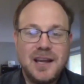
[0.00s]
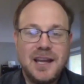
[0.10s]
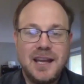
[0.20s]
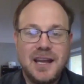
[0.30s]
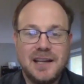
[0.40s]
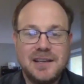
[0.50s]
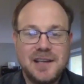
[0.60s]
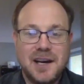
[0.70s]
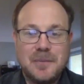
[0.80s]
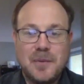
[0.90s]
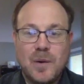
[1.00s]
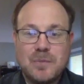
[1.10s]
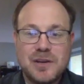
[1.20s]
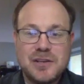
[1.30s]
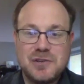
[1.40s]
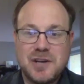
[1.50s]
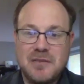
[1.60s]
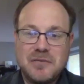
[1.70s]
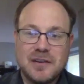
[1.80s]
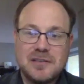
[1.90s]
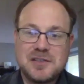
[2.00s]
and what brings you comfort.